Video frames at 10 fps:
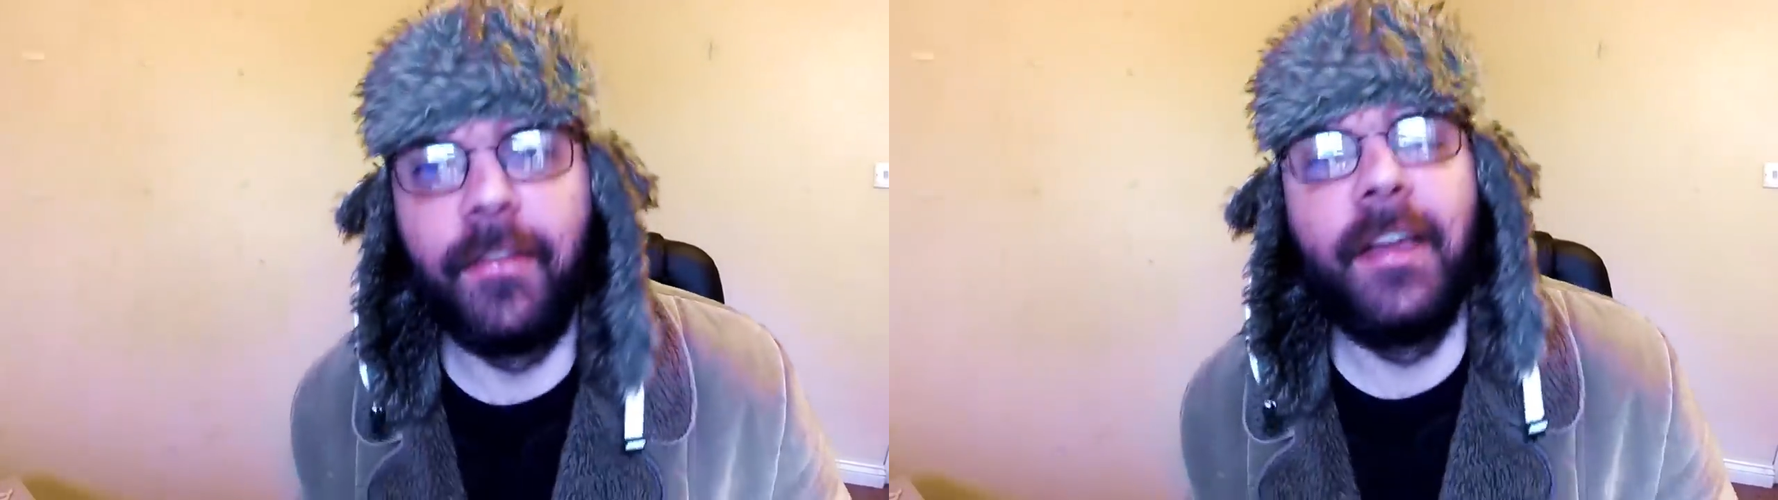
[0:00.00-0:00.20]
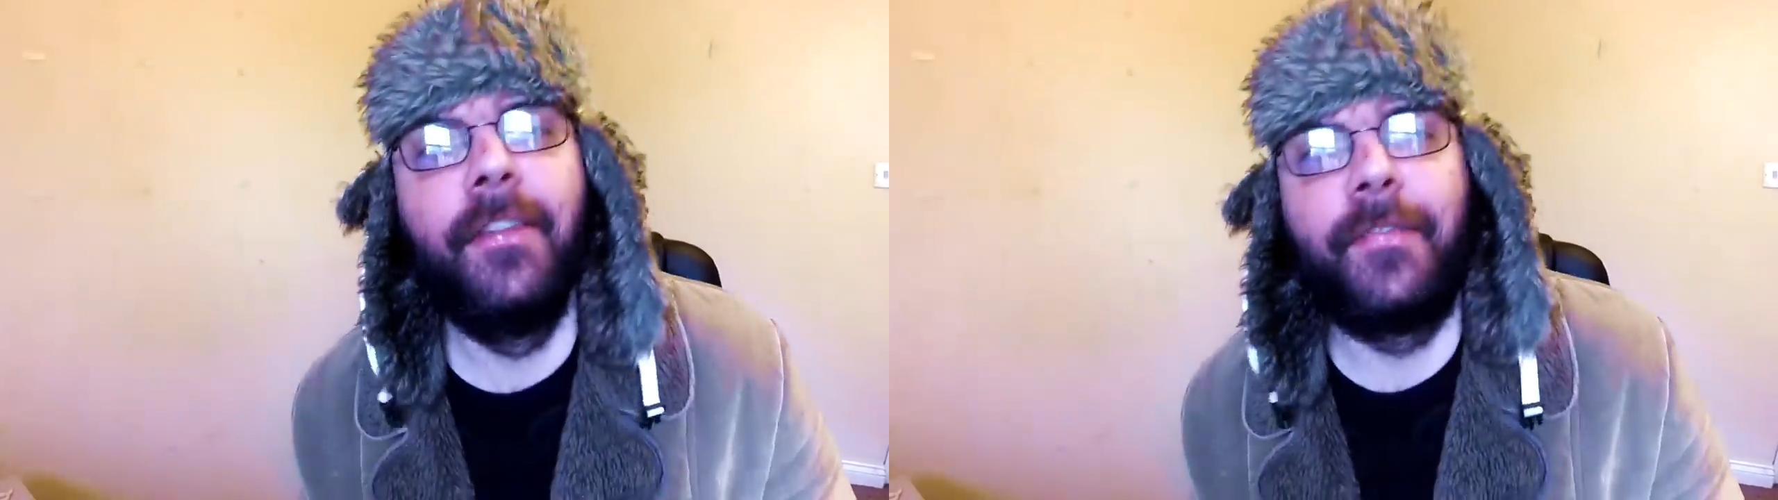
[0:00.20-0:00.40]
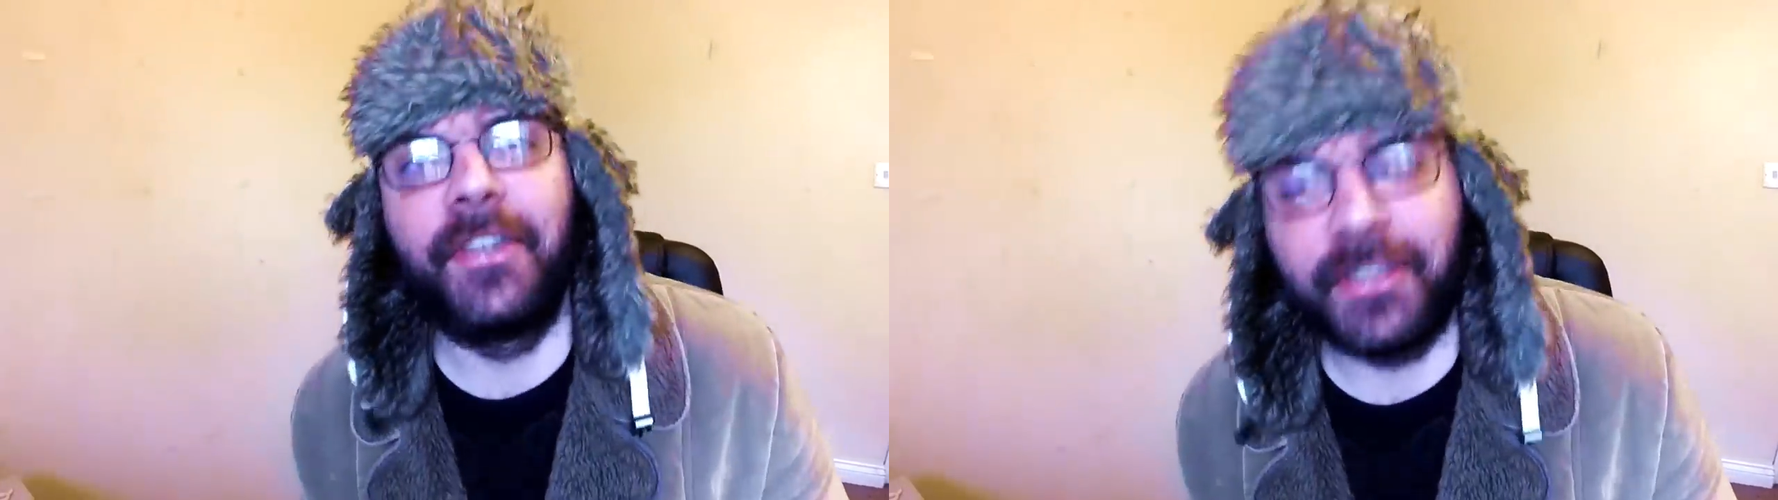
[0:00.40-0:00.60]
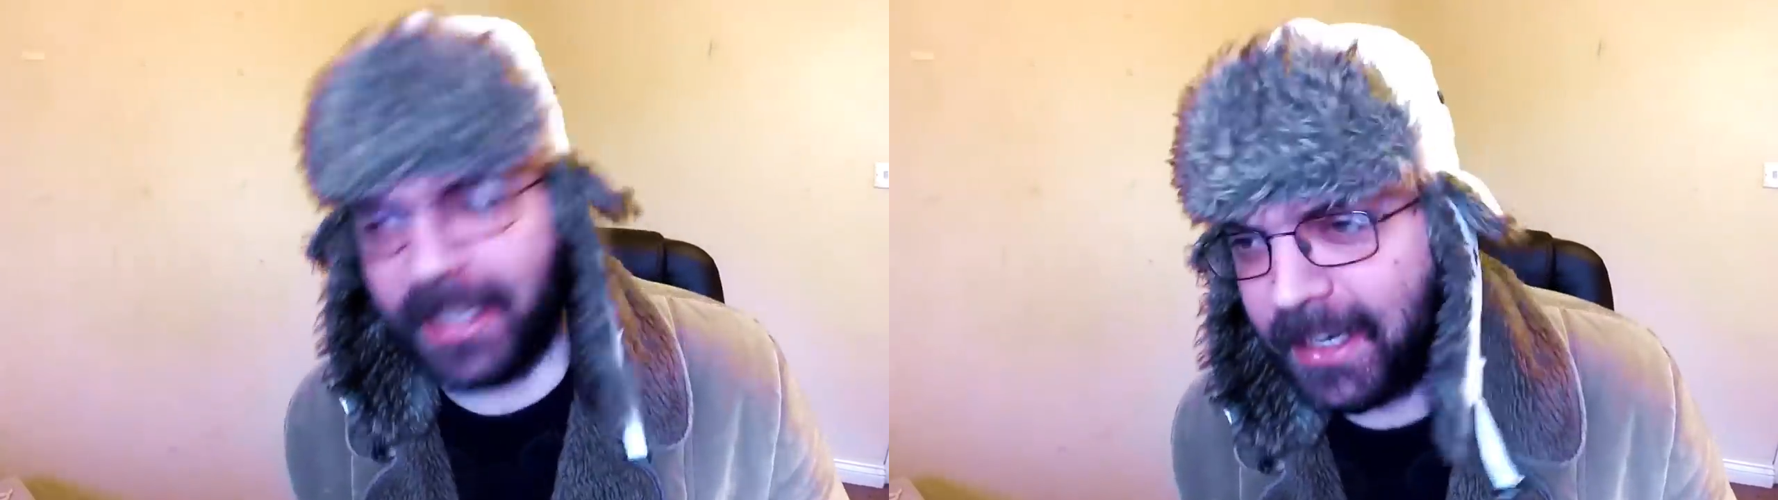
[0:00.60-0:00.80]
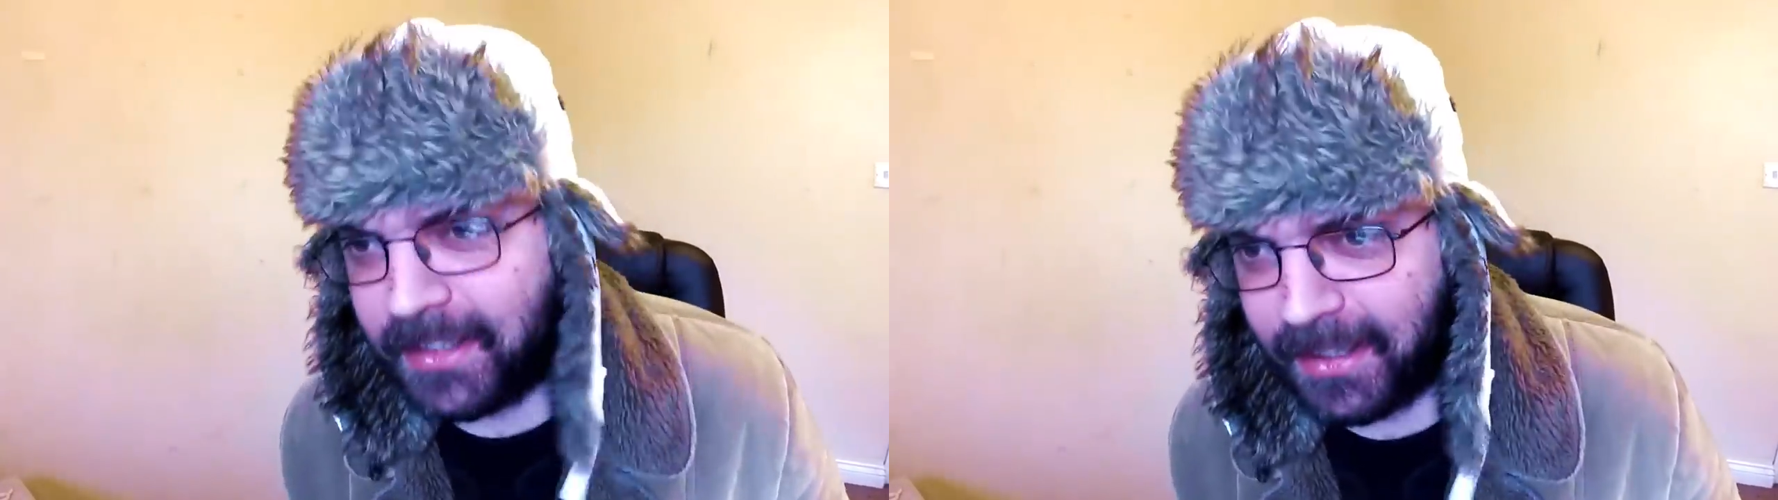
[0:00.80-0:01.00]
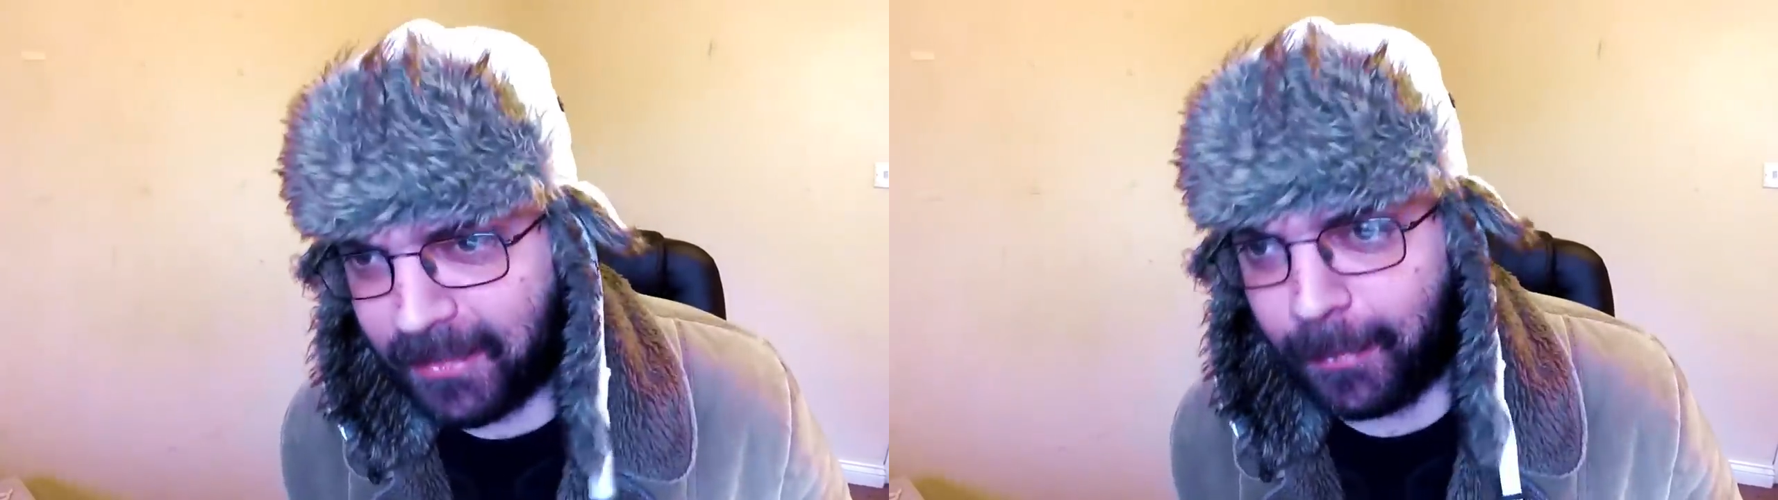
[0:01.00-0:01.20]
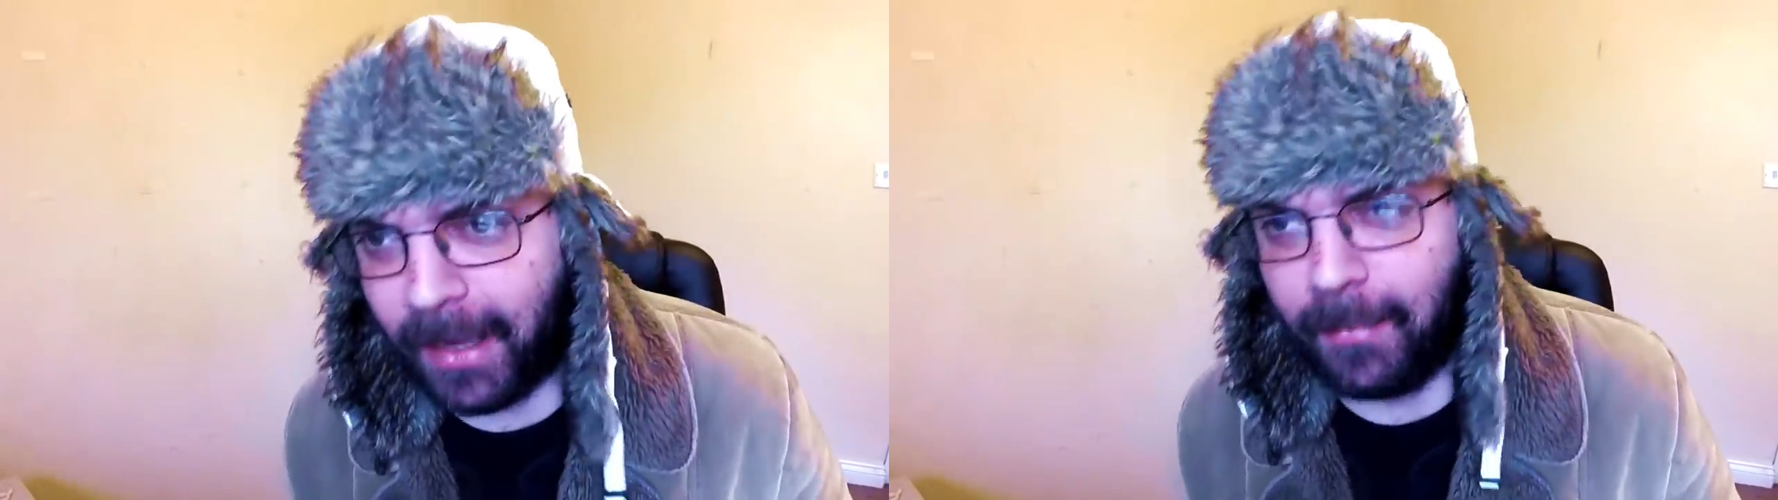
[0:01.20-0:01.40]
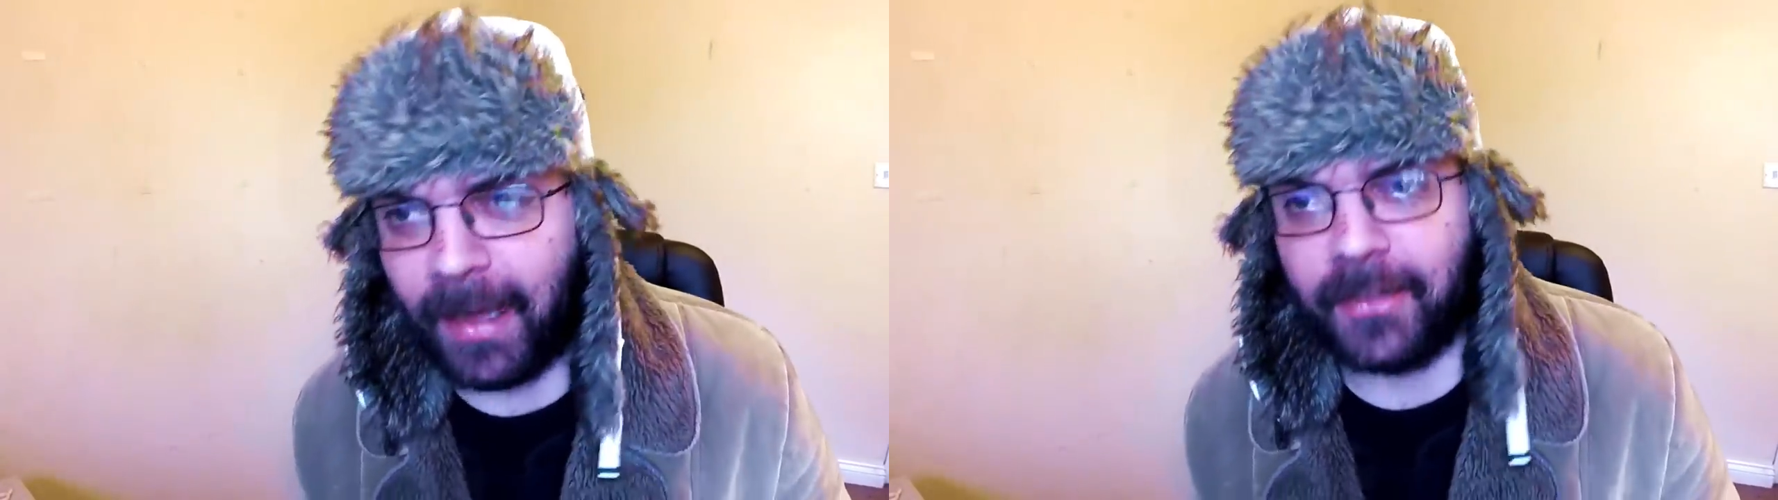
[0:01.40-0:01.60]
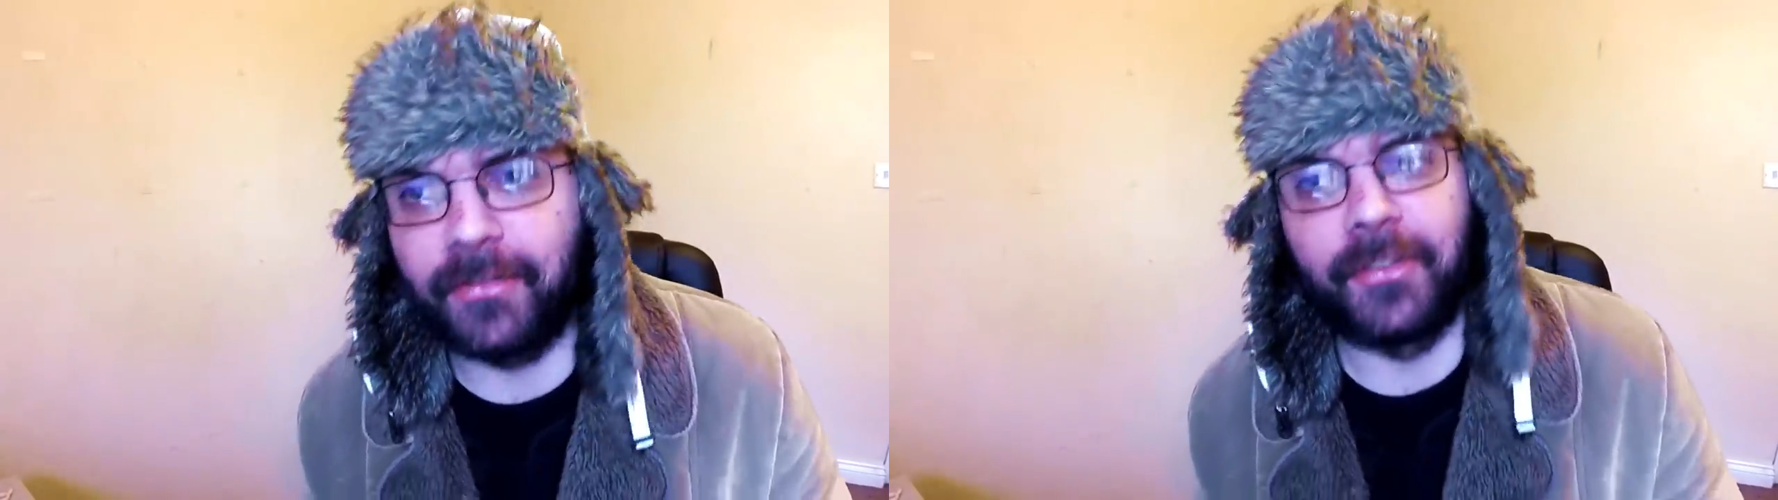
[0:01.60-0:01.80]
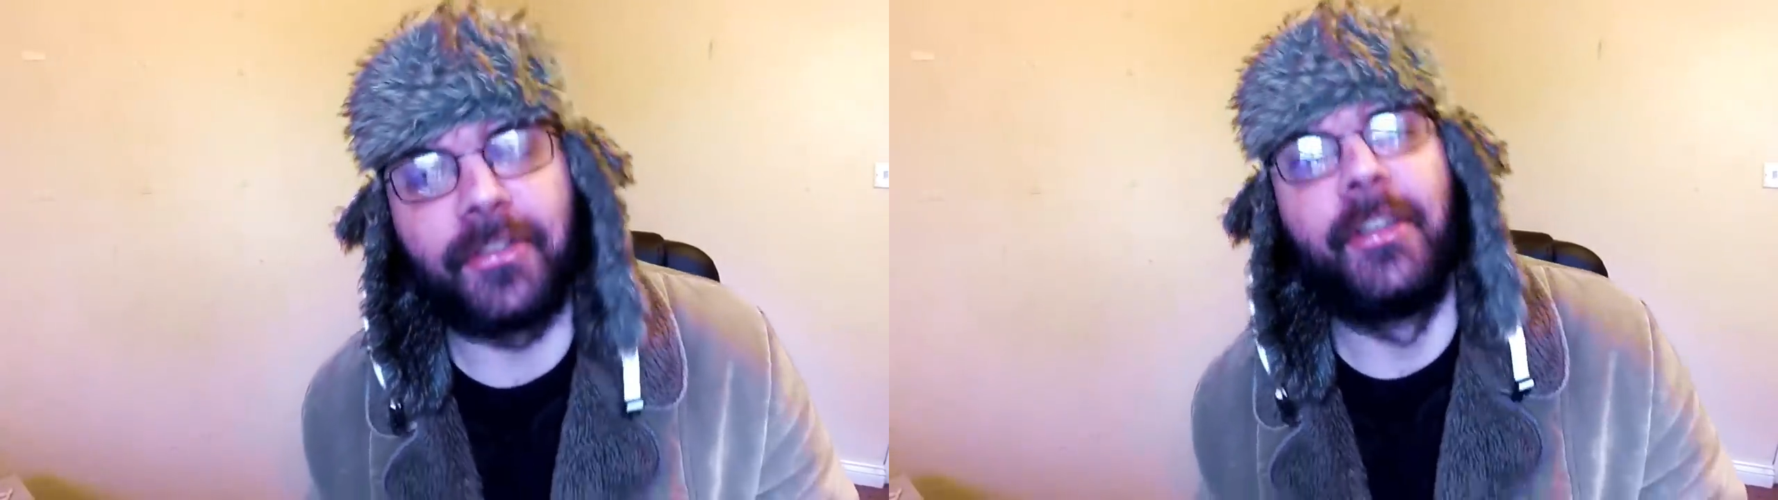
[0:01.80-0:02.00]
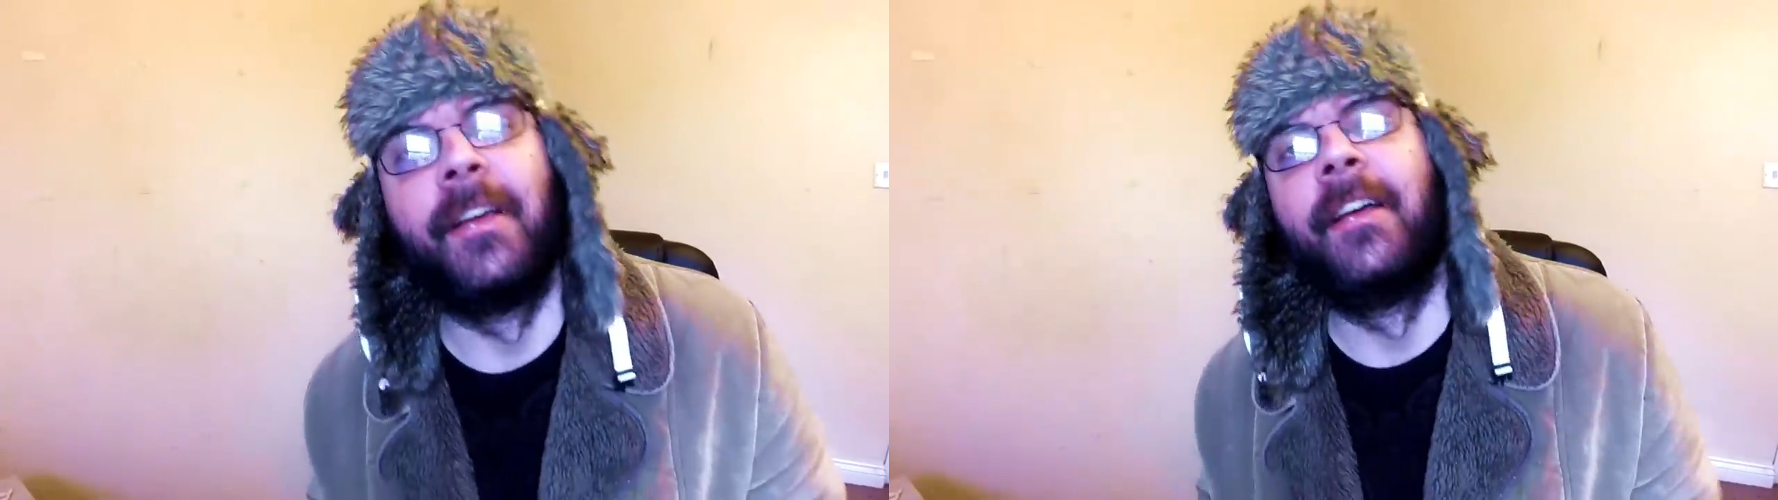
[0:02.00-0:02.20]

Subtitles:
the vicinity of my mattress."